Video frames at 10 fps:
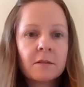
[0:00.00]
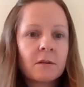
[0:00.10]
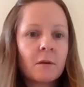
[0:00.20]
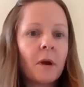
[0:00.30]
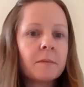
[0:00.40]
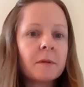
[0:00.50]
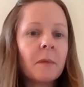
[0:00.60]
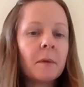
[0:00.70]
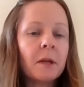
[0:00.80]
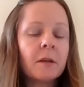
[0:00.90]
So perhaps
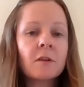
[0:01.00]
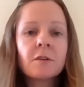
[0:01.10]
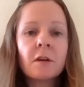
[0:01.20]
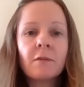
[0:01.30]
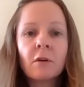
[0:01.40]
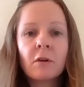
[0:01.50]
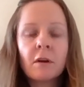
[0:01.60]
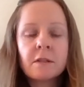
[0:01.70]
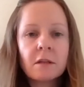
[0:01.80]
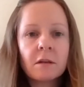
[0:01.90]
maybe Sonia, if you could
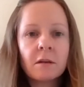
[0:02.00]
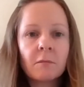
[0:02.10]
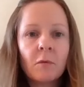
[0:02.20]
answer the